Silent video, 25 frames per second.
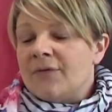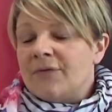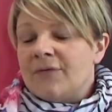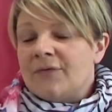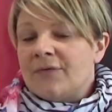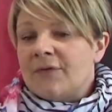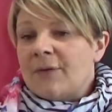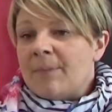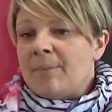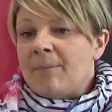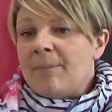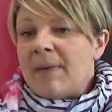
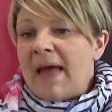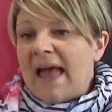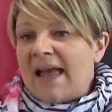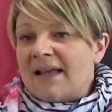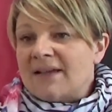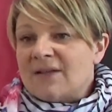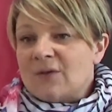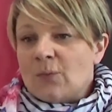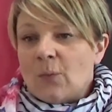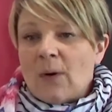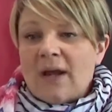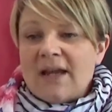The
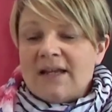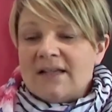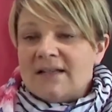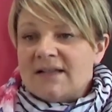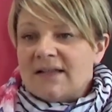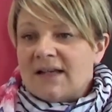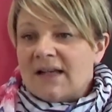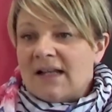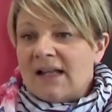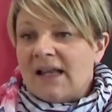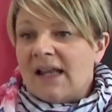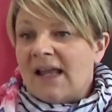best way
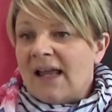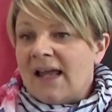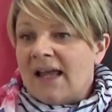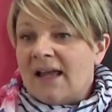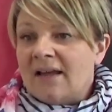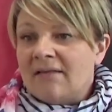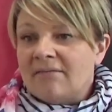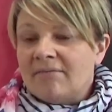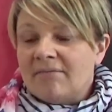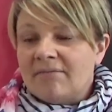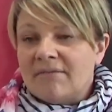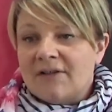to
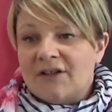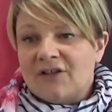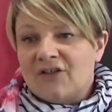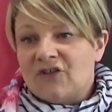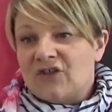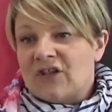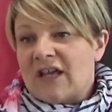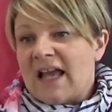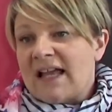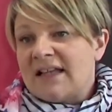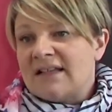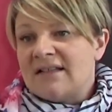clear a
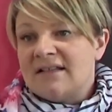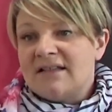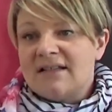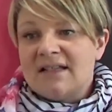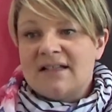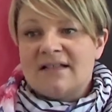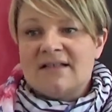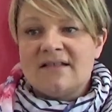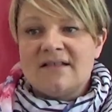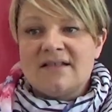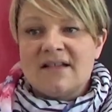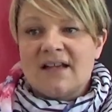chest
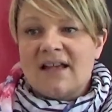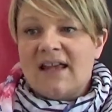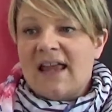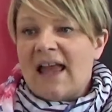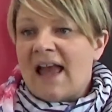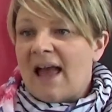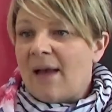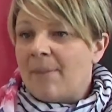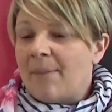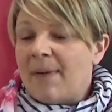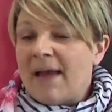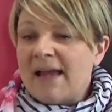is to
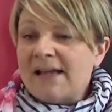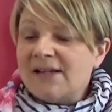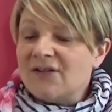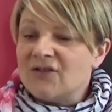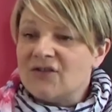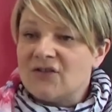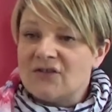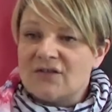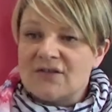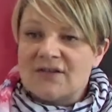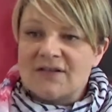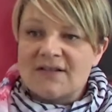get a
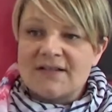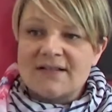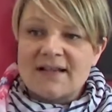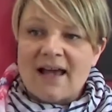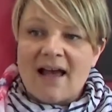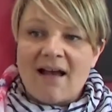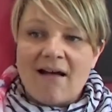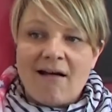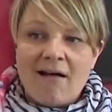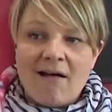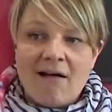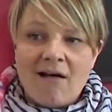patient
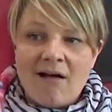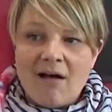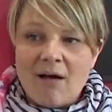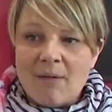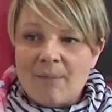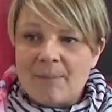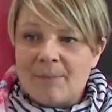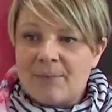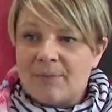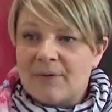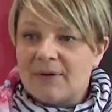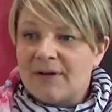sat
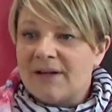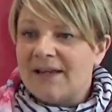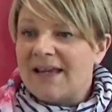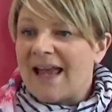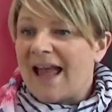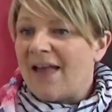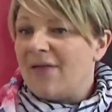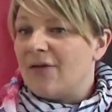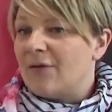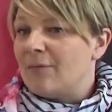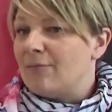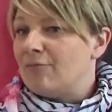up,
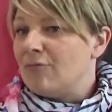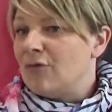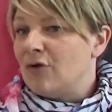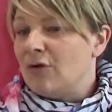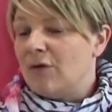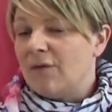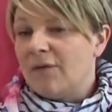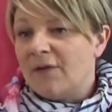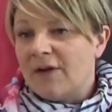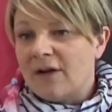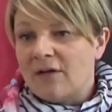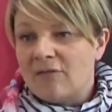get them
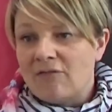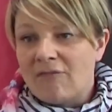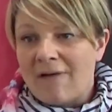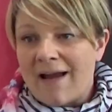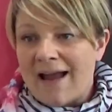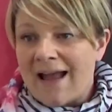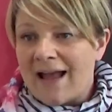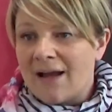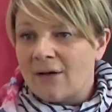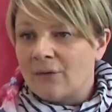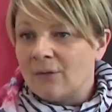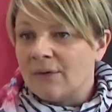moving
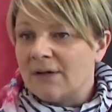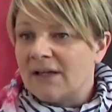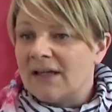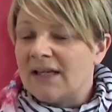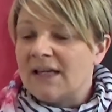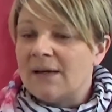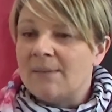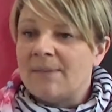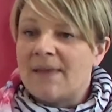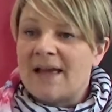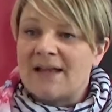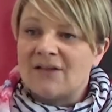around,
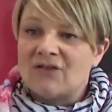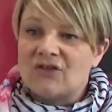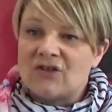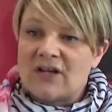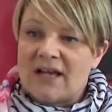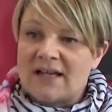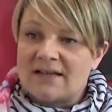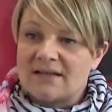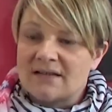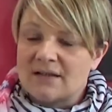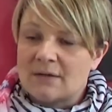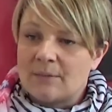keep their
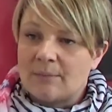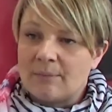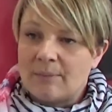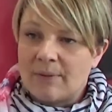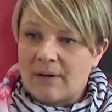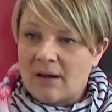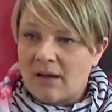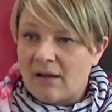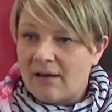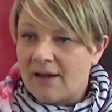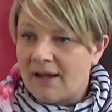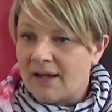chest
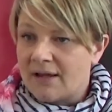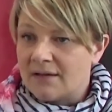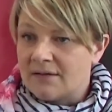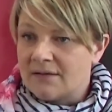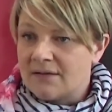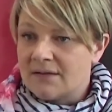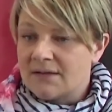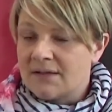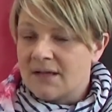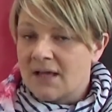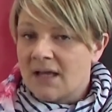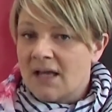
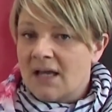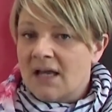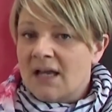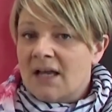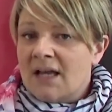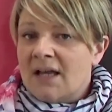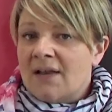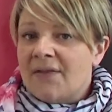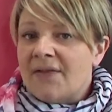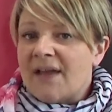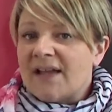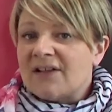compliant.
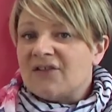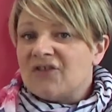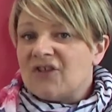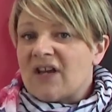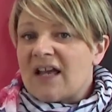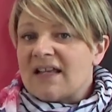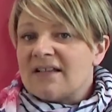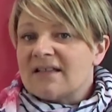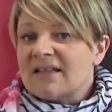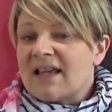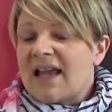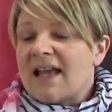Their
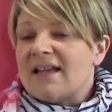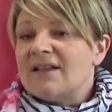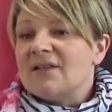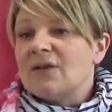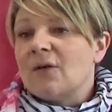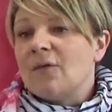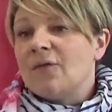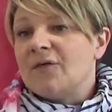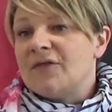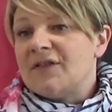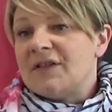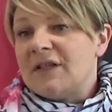chest care is
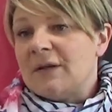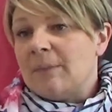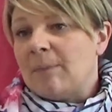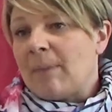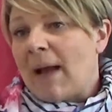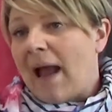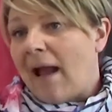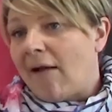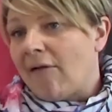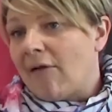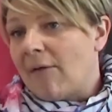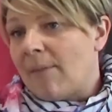obviously
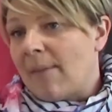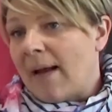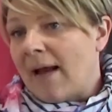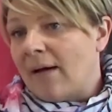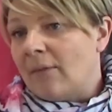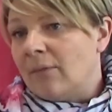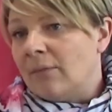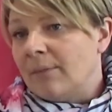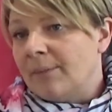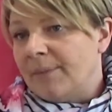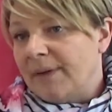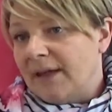
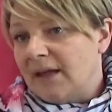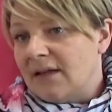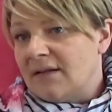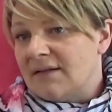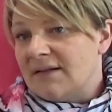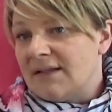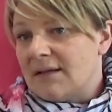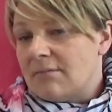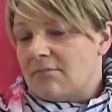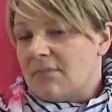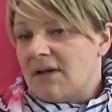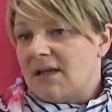paramount,
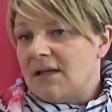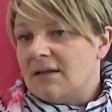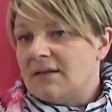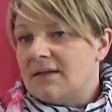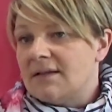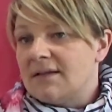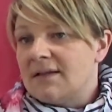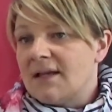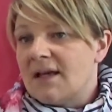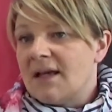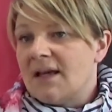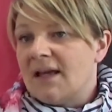because it
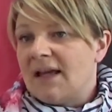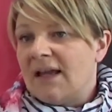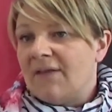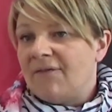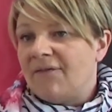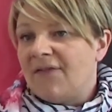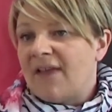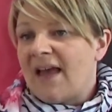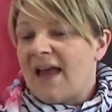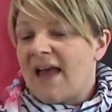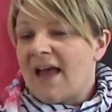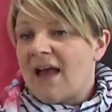means that
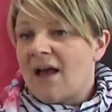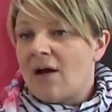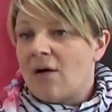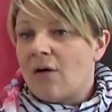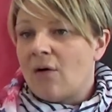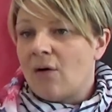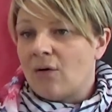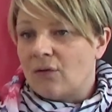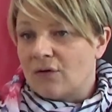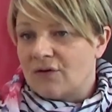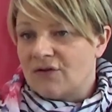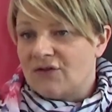if they're
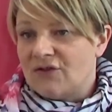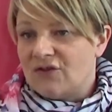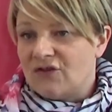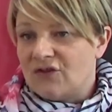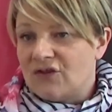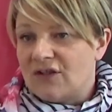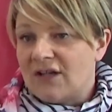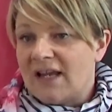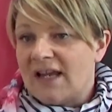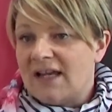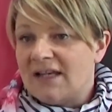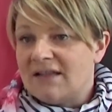
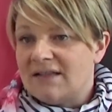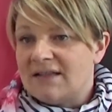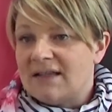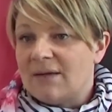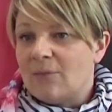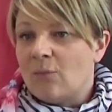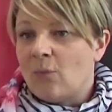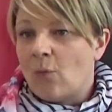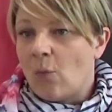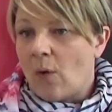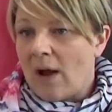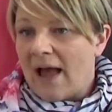
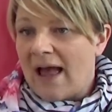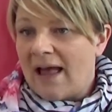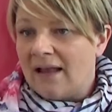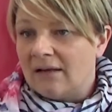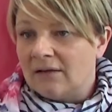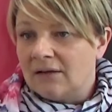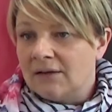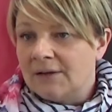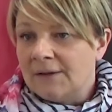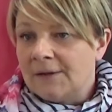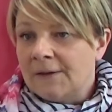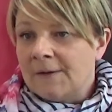oxygenating
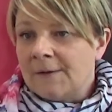well,